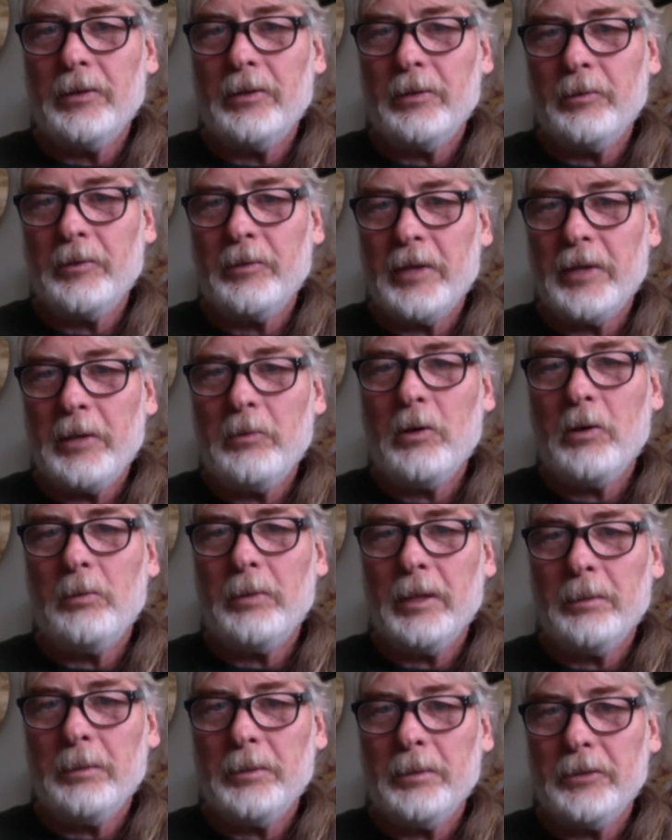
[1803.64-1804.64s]
or they won't be
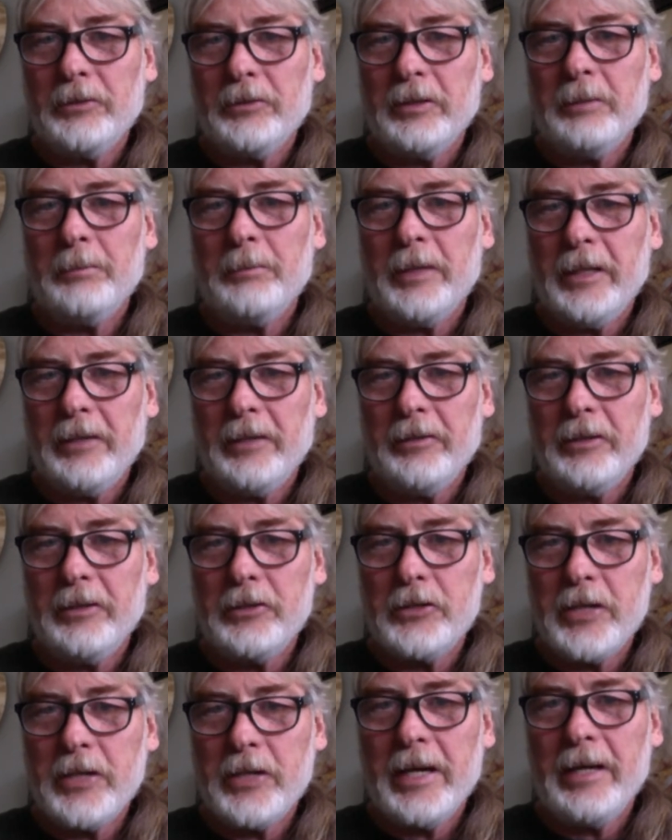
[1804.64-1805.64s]
able to sit beneath its
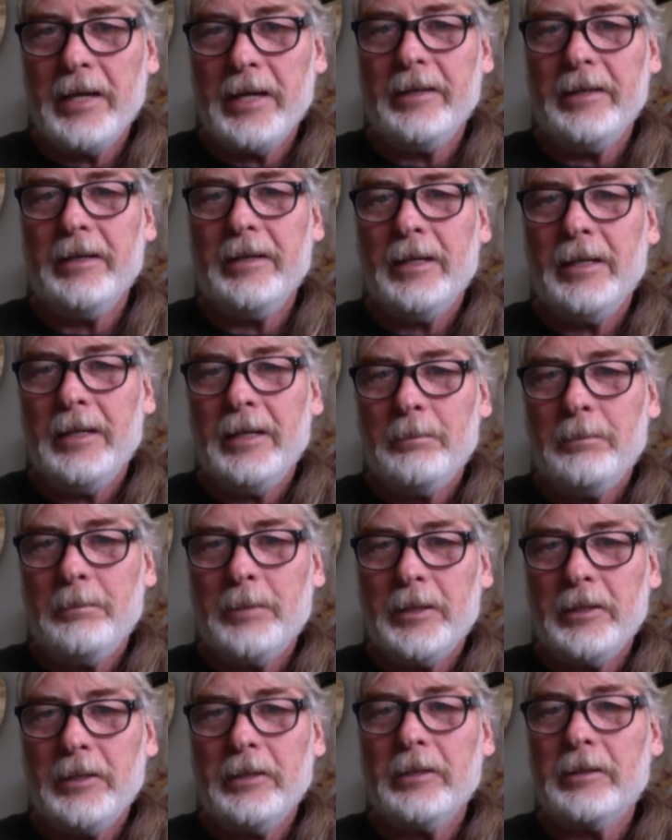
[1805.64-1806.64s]
shade,
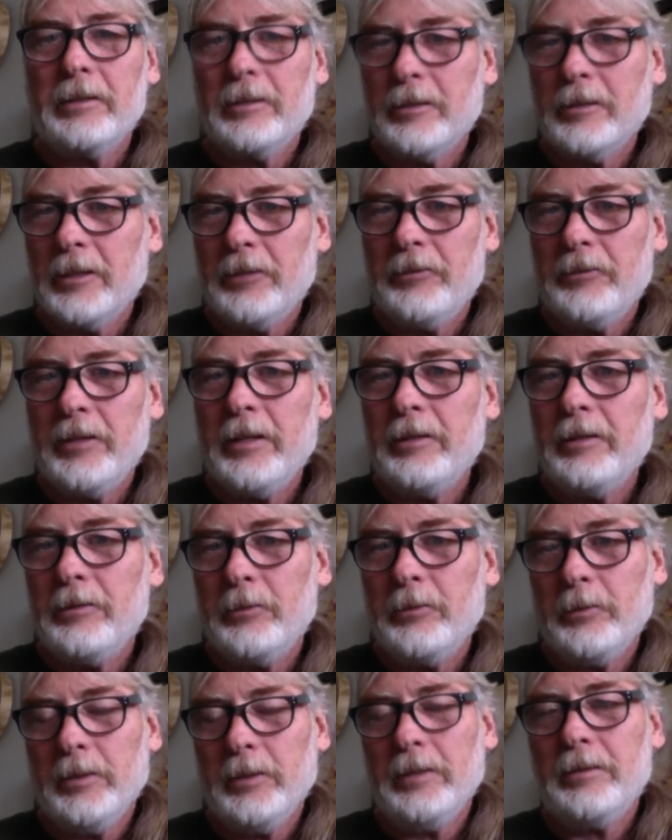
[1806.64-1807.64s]
but they're going to tend
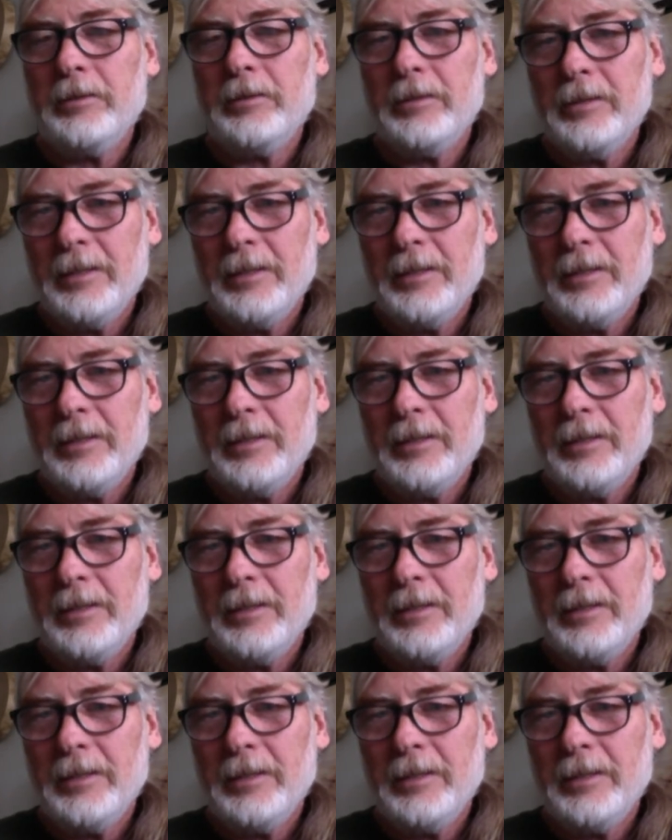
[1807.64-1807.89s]
to it,